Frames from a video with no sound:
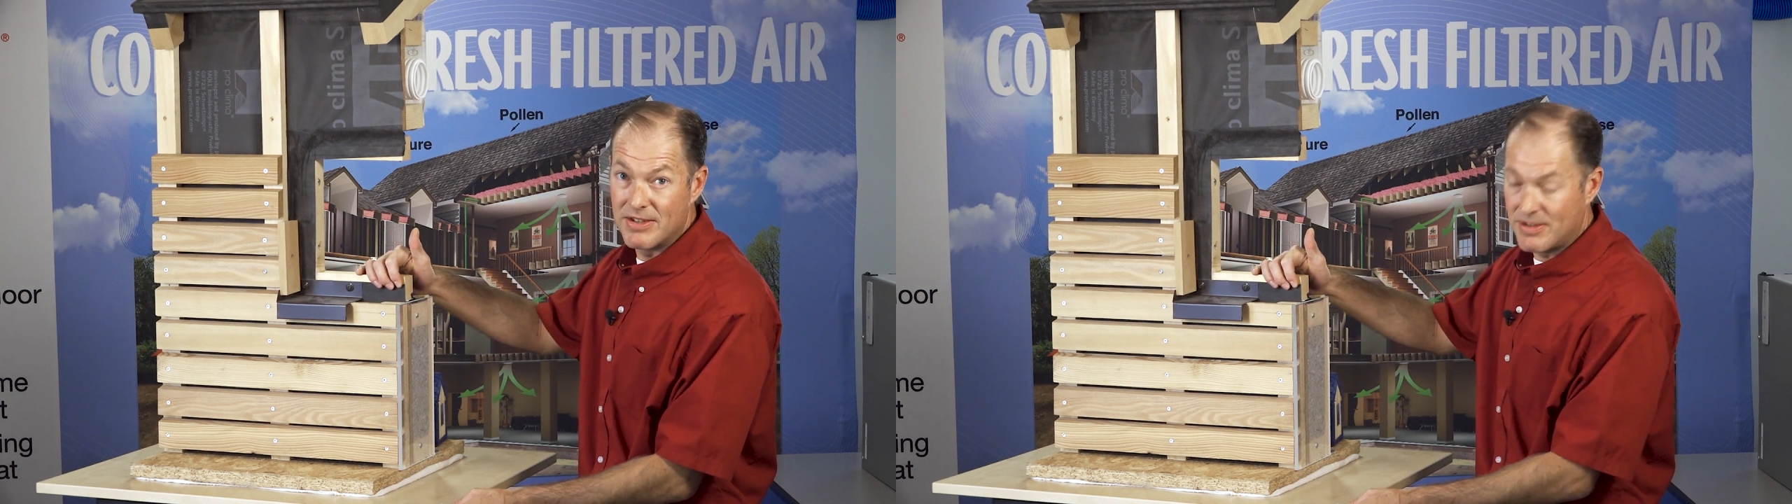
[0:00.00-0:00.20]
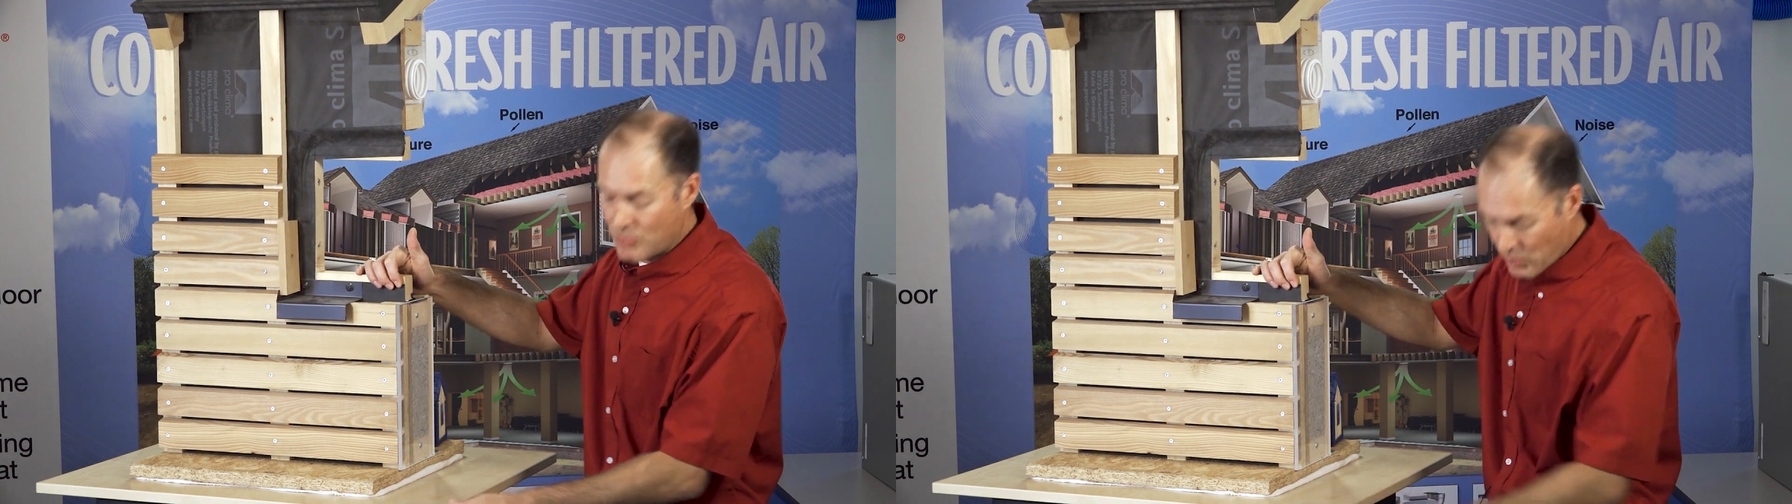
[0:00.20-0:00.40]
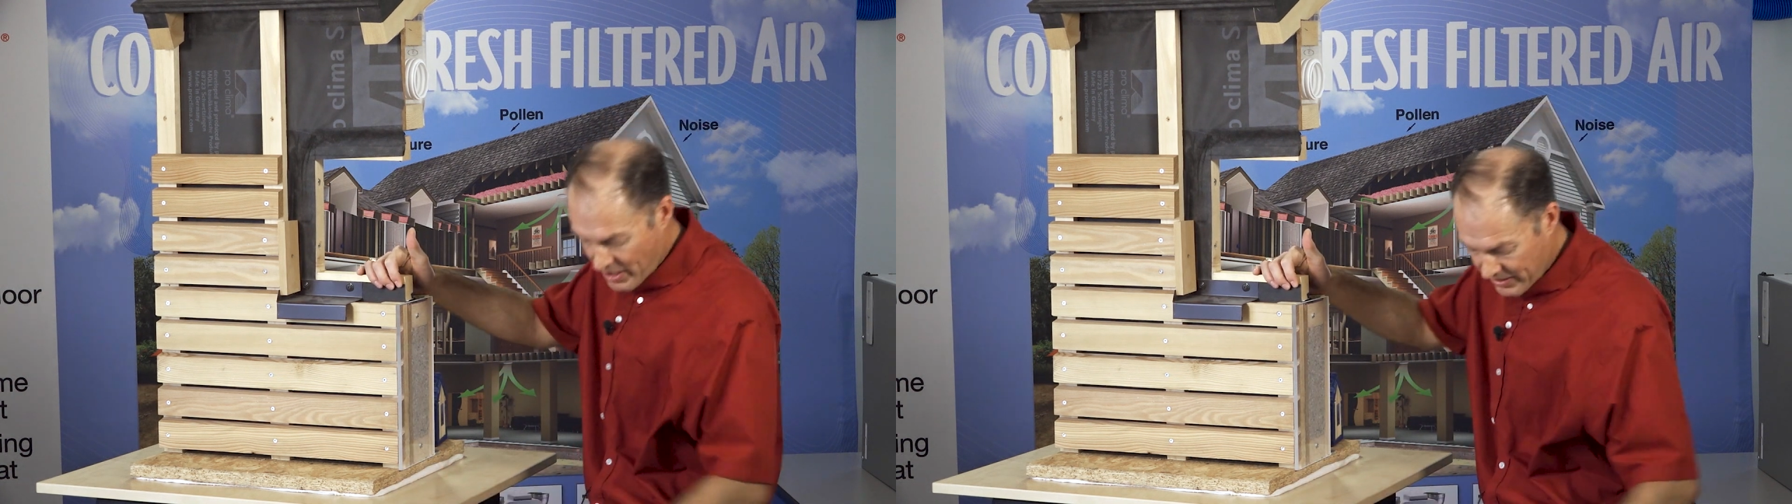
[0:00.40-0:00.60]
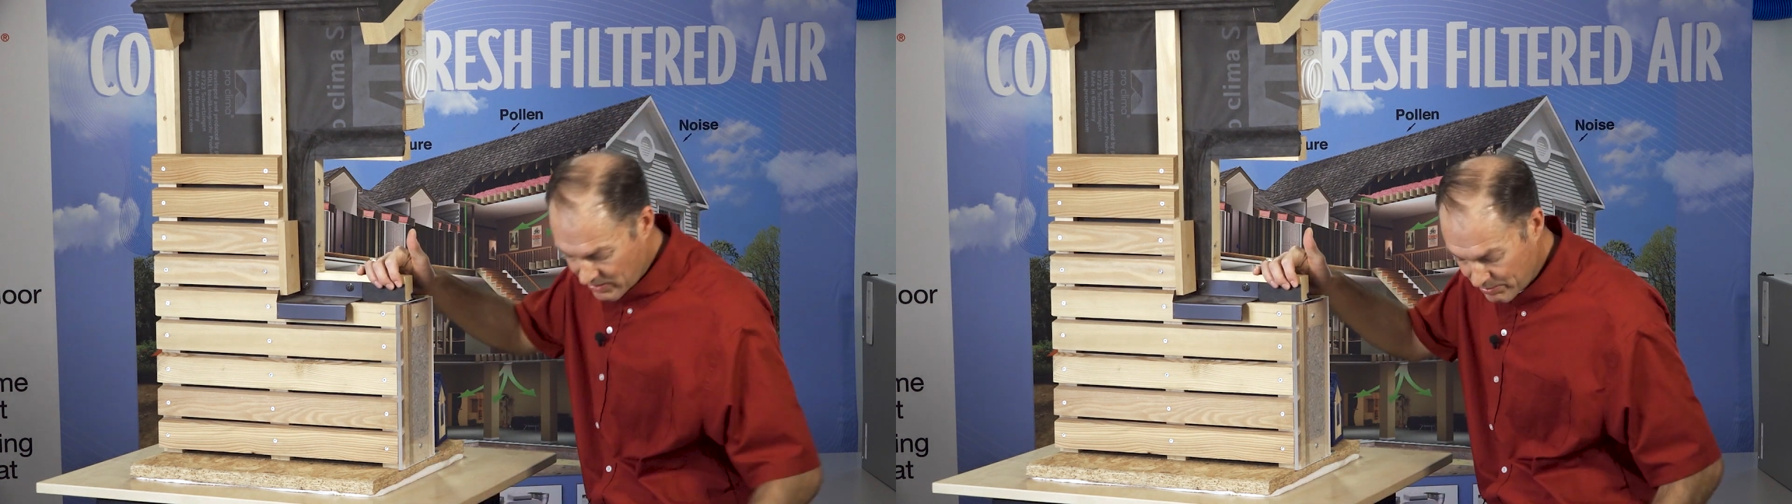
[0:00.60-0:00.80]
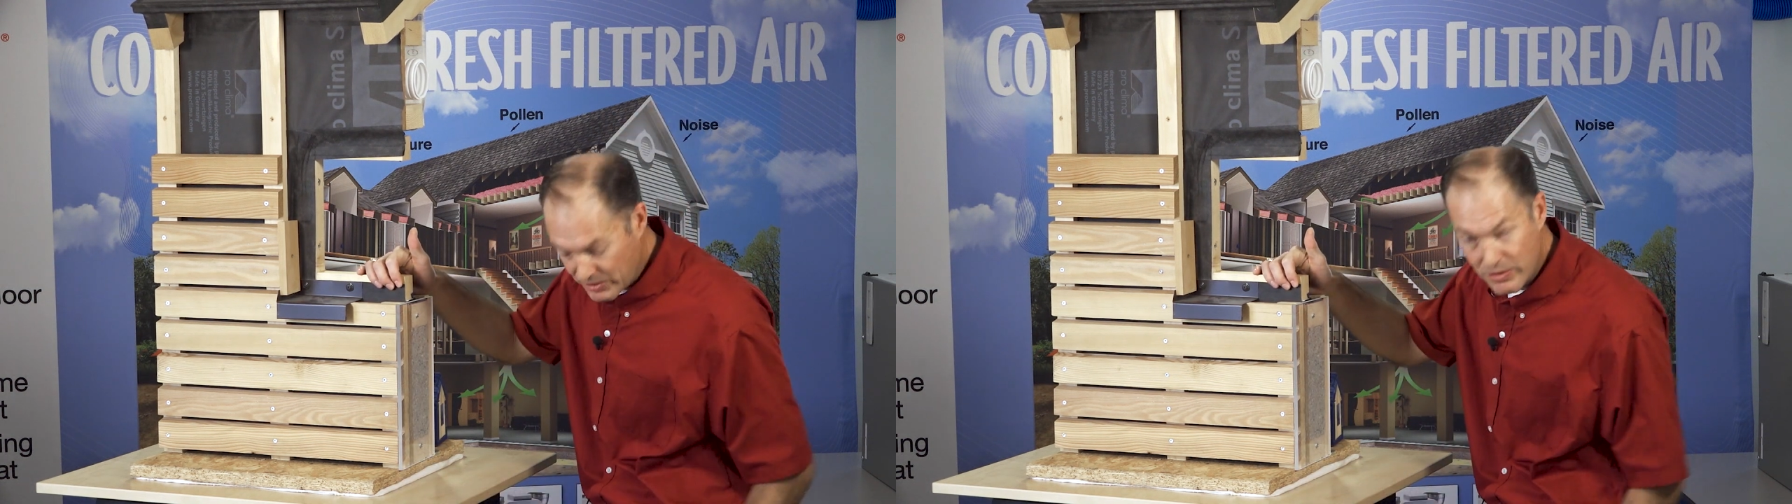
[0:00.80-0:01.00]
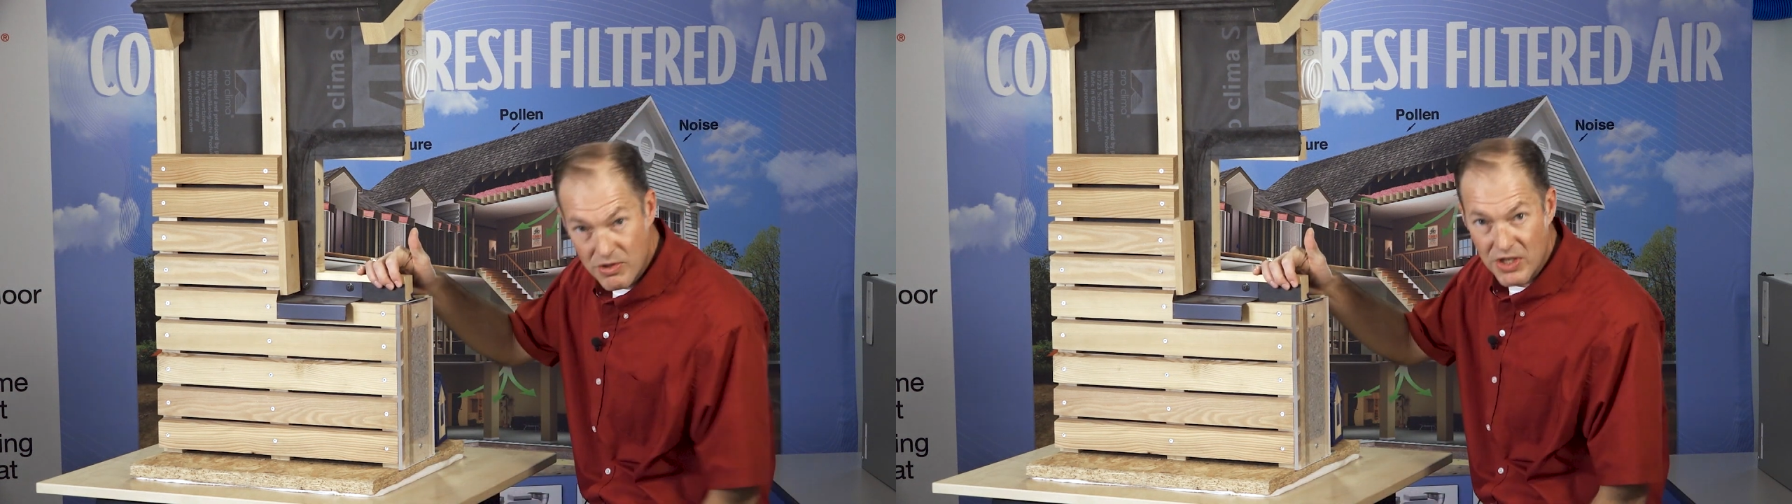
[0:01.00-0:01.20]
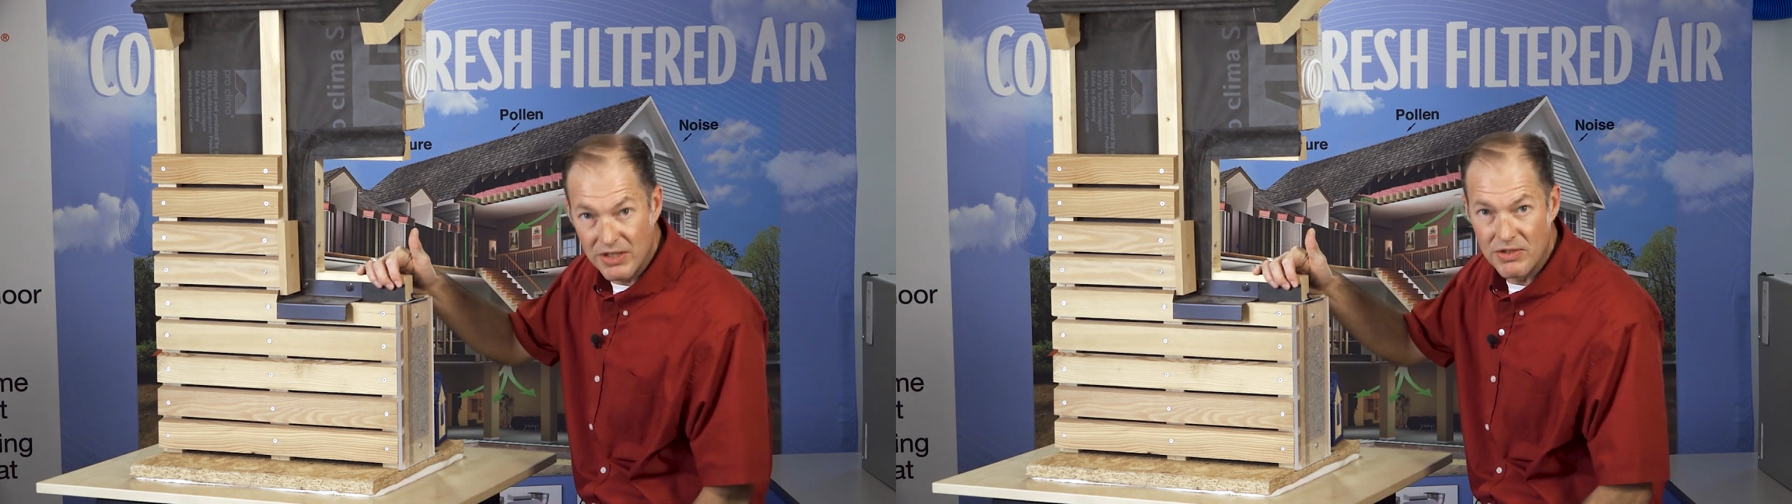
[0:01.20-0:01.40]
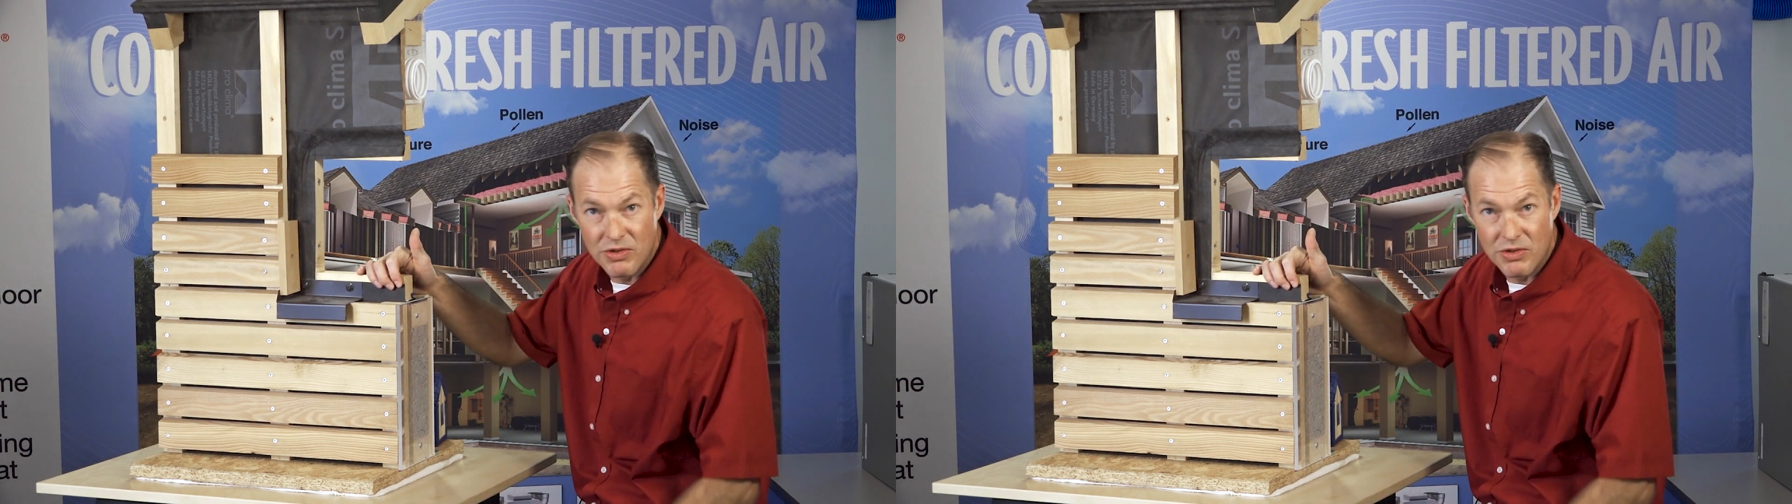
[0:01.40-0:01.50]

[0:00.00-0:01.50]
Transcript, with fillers: It's more like your blue jeans.